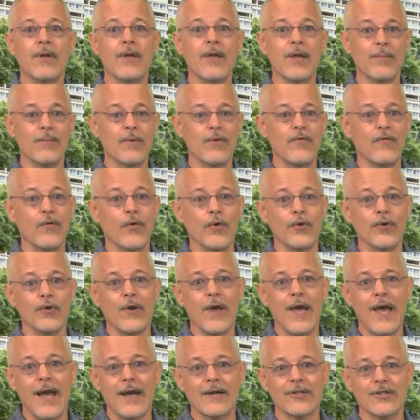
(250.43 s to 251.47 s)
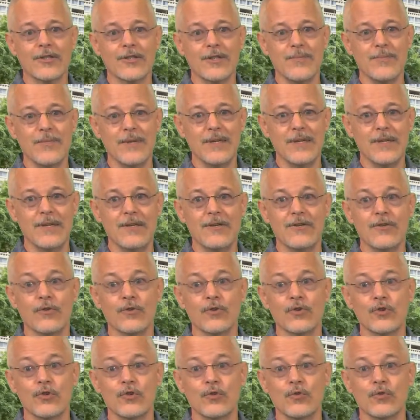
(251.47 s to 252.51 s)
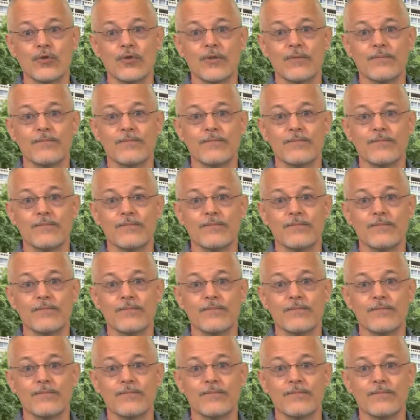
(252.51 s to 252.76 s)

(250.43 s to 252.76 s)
before you actually begin your shoot.